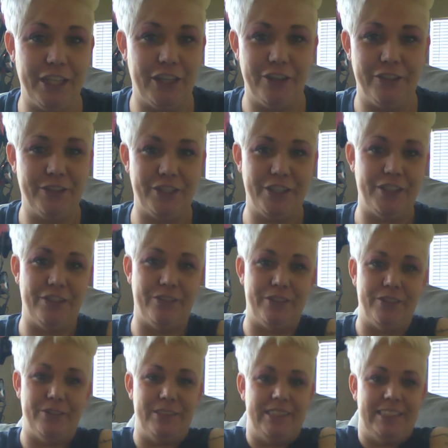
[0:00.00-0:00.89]
you know, you
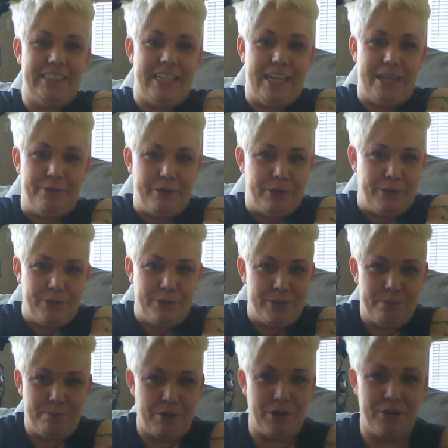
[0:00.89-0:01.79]
don't know his name, you don't
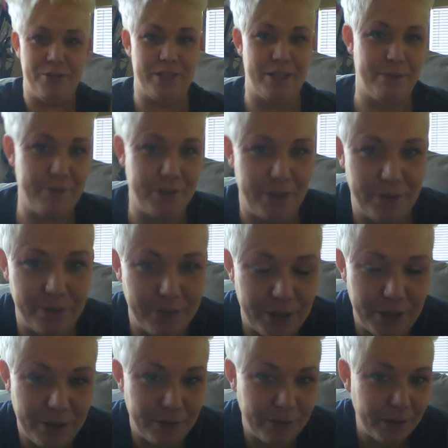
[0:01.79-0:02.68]
know his brother's name, you
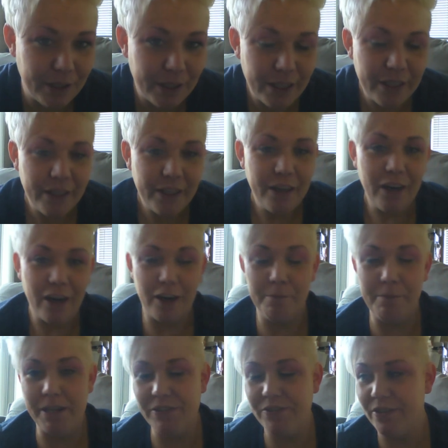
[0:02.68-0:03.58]
don't know
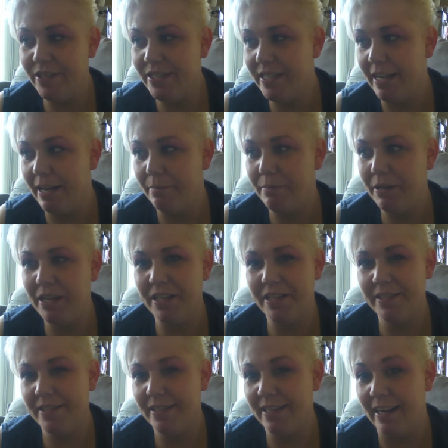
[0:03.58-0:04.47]
our best friend's name
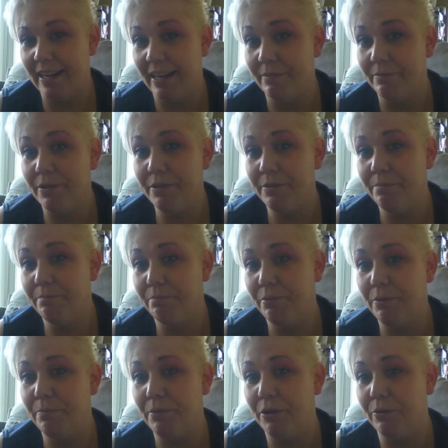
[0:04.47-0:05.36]
because I wouldn't
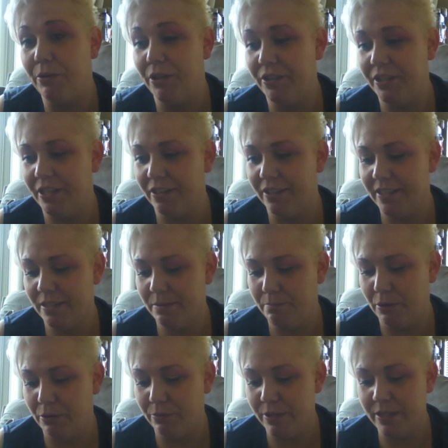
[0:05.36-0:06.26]
put Bo on there because
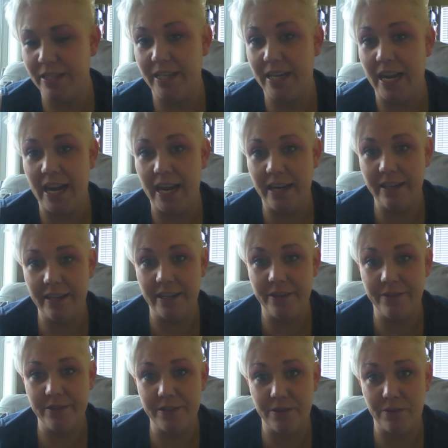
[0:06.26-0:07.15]
Bo was a dad
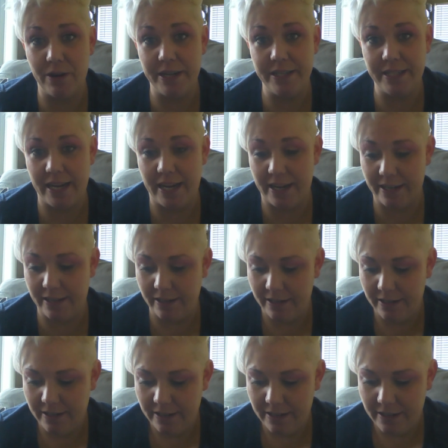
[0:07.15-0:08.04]
and he was a great
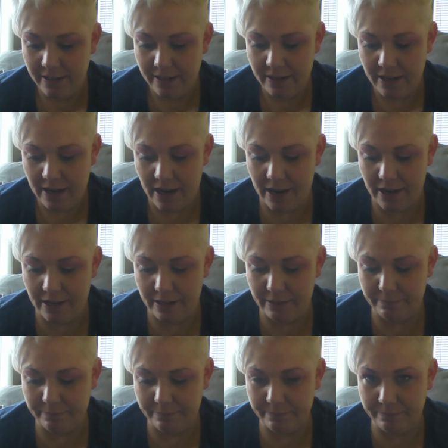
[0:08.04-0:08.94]
dad. Um,